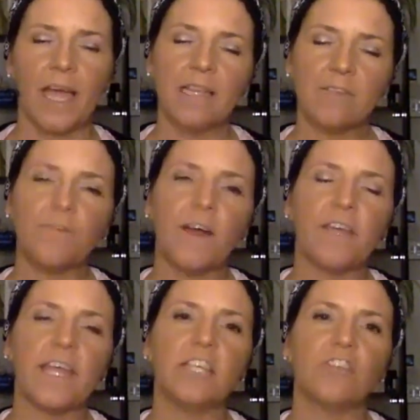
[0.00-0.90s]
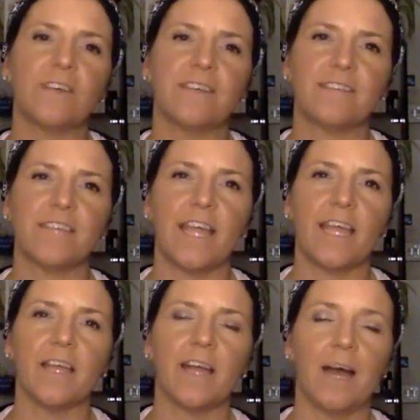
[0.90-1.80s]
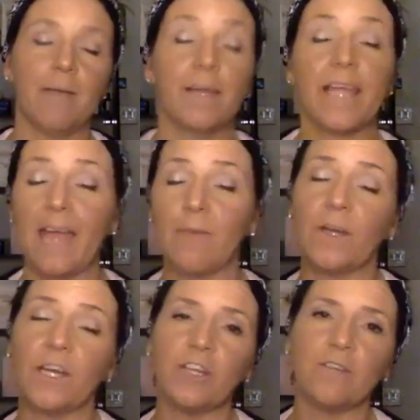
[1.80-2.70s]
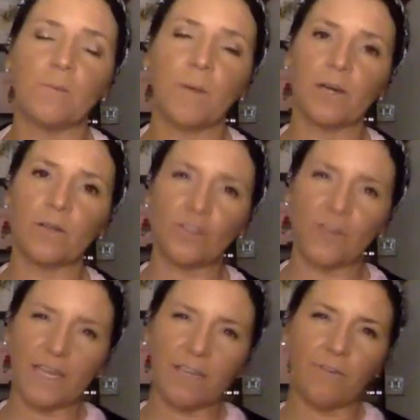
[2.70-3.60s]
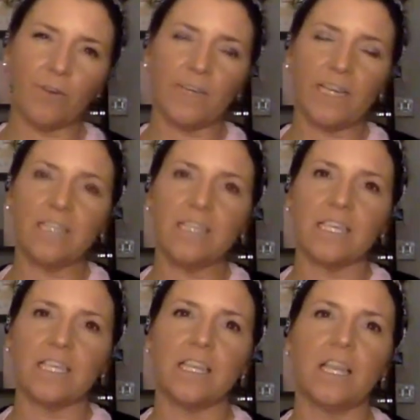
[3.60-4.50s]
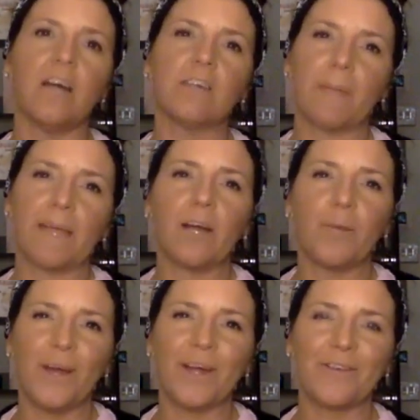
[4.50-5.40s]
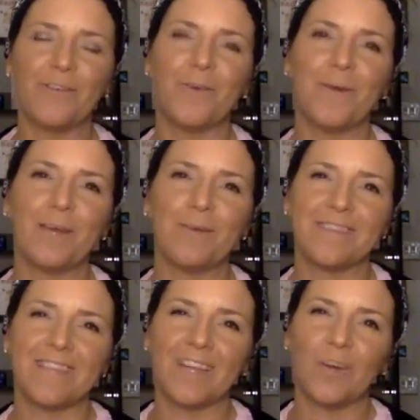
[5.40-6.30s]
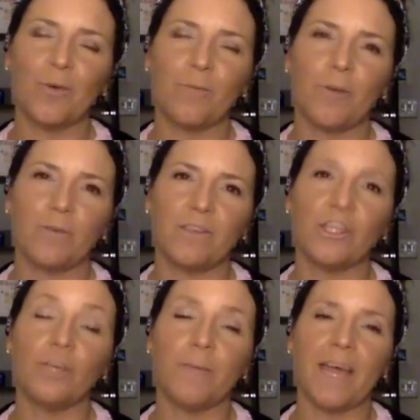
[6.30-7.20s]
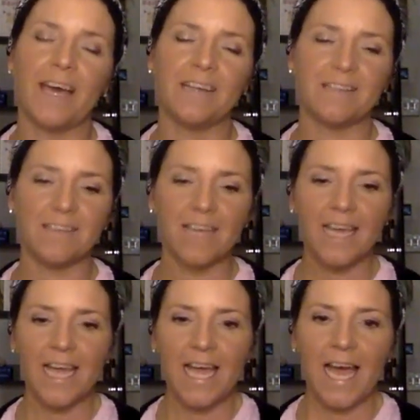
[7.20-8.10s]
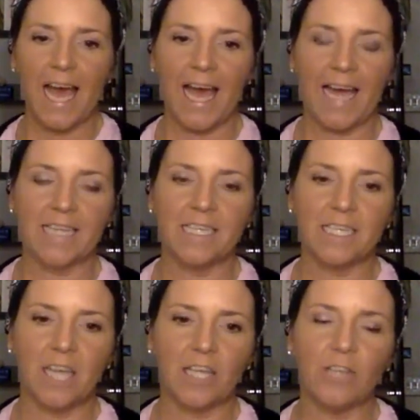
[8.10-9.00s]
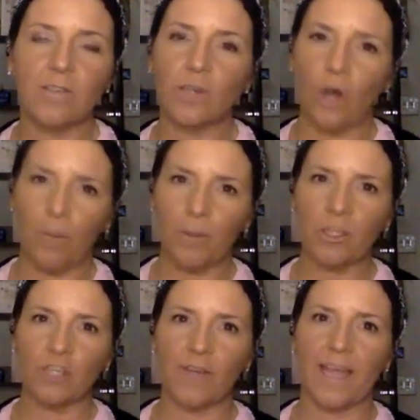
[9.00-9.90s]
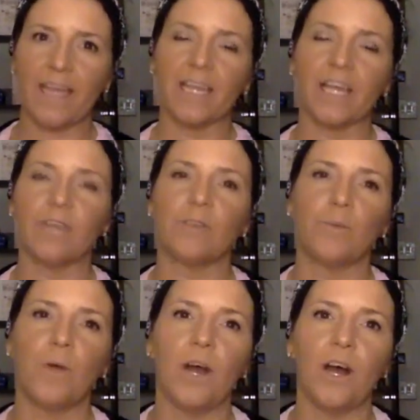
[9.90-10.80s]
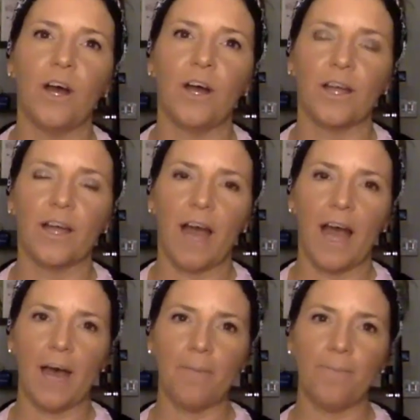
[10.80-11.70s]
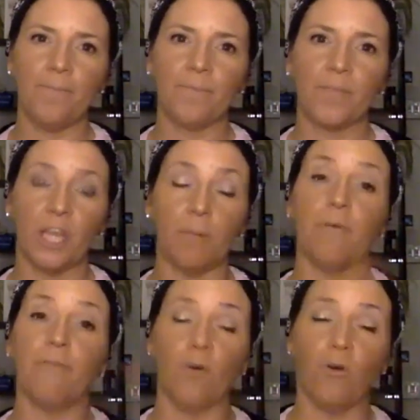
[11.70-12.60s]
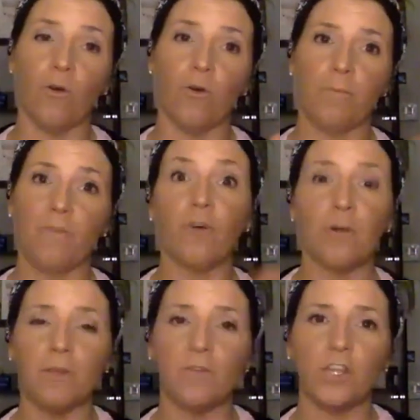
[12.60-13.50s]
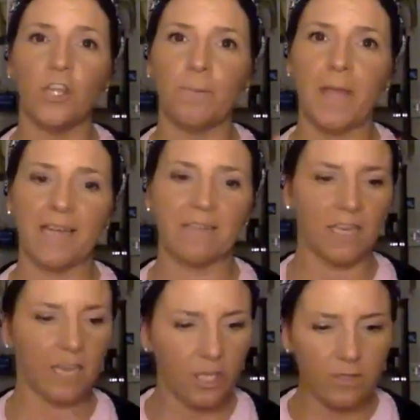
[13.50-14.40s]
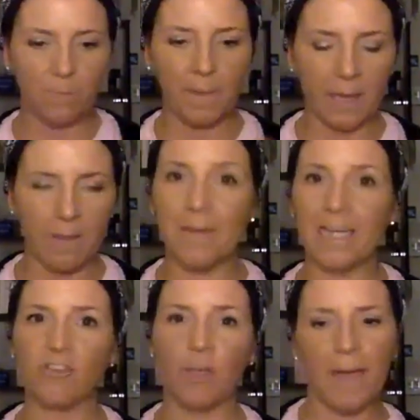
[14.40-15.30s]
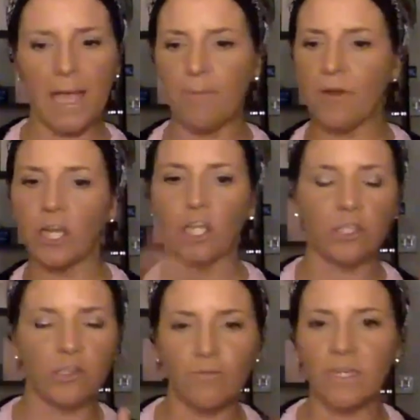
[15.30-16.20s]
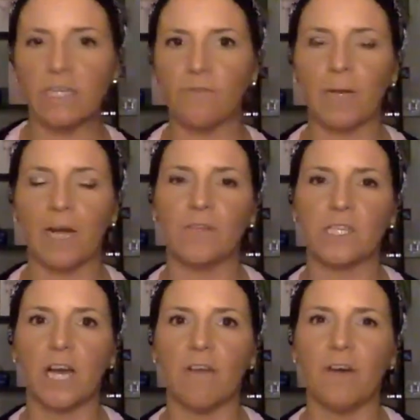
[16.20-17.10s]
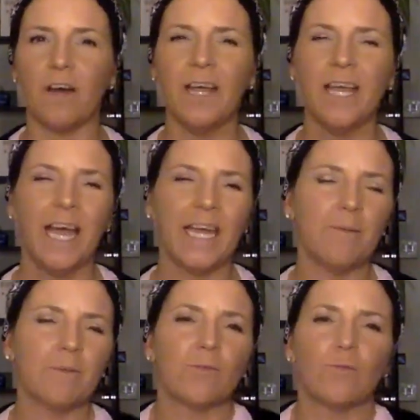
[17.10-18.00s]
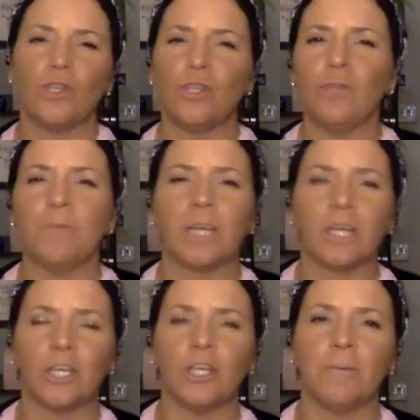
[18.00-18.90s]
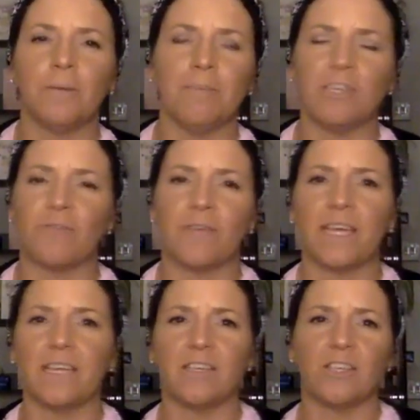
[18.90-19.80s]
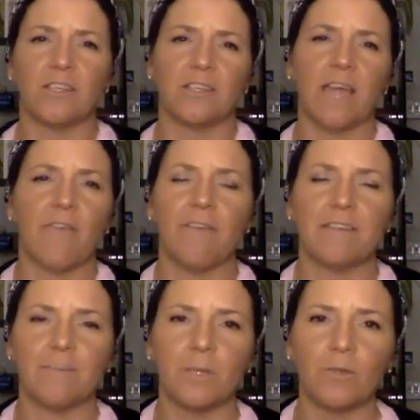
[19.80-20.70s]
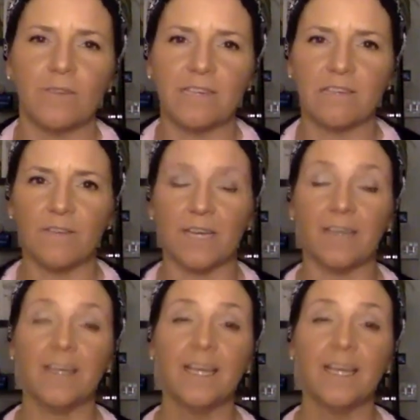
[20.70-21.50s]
And it's very interesting. Again, when I used to work on the trading floor in London, the last bank I worked for when I was still in corporate was UBS. And I used to hop on the train and go to work, before I moved to UBS. And I used to pick up the Metro paper and I used to read it from cover to cover. And it was all doom and gloom and misery and terrorism and all the rest of it.